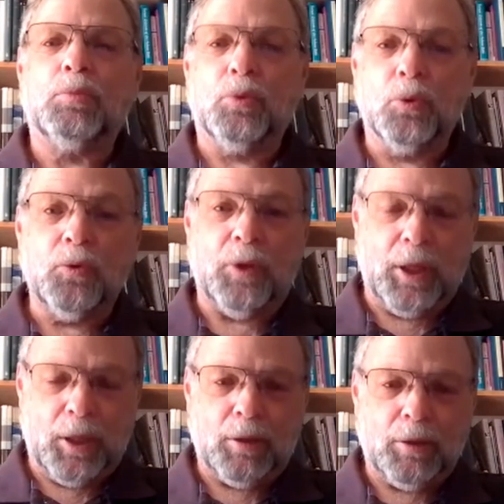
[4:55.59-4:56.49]

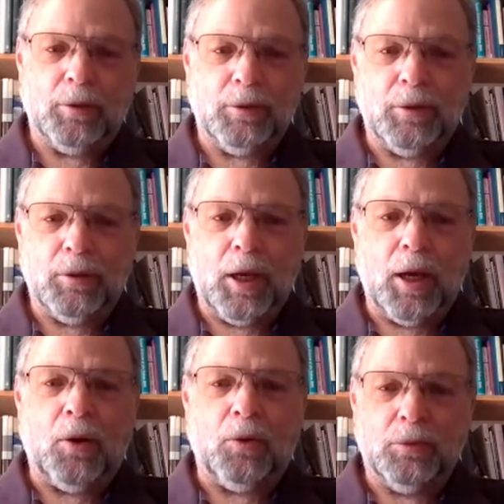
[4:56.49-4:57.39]
proving
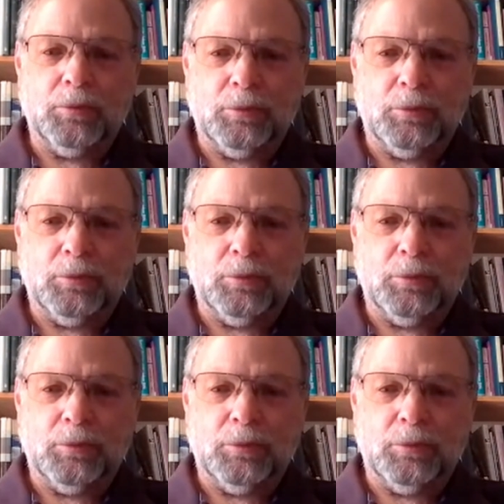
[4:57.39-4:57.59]
how